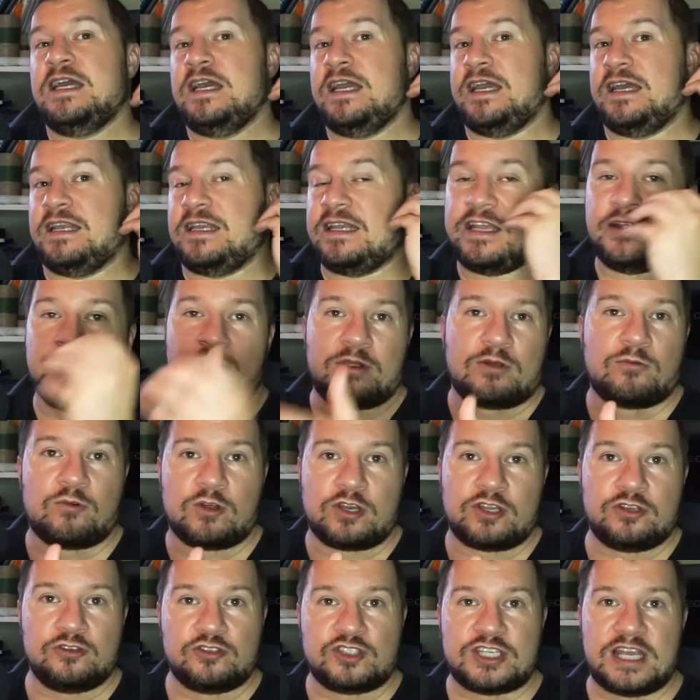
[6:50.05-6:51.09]
in hearing
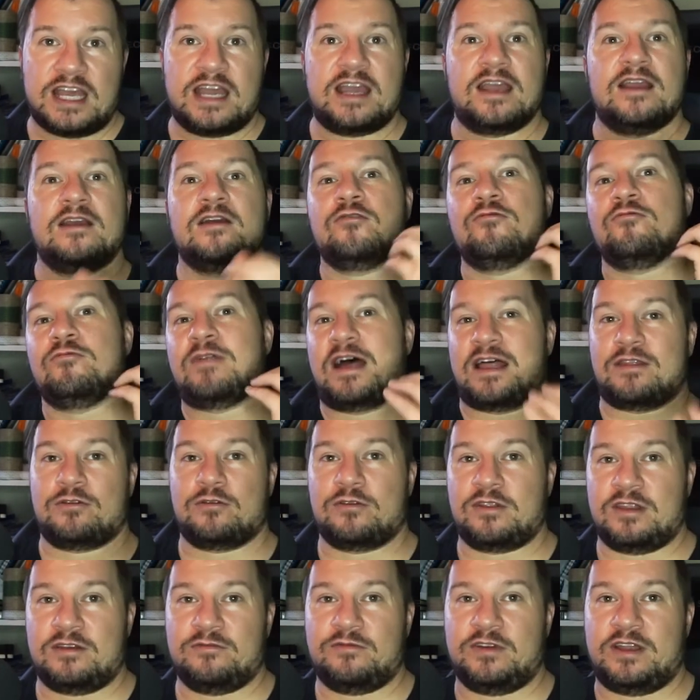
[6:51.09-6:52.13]
what you say rather
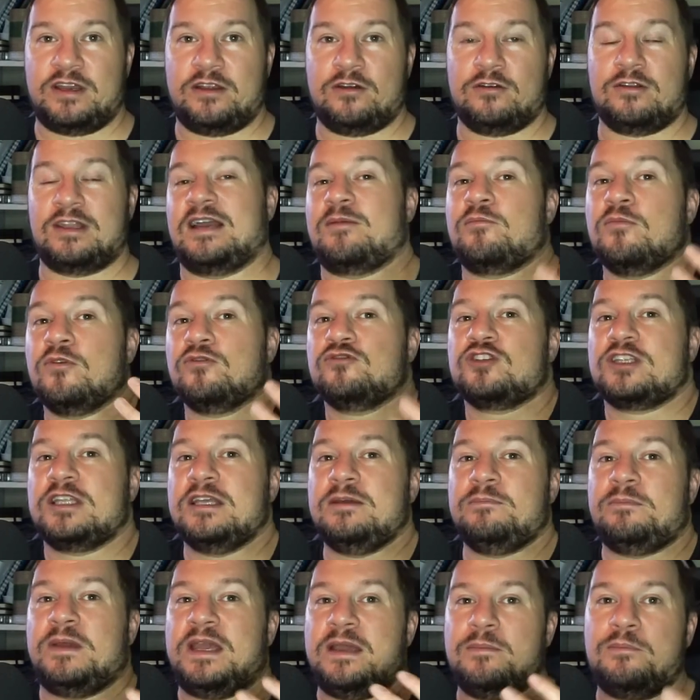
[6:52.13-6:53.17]
than video. Like, mostly
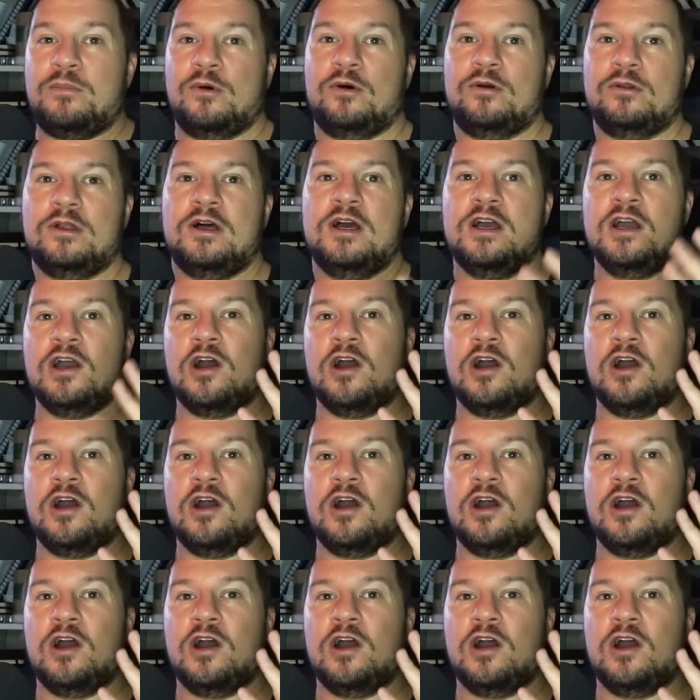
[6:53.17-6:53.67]
people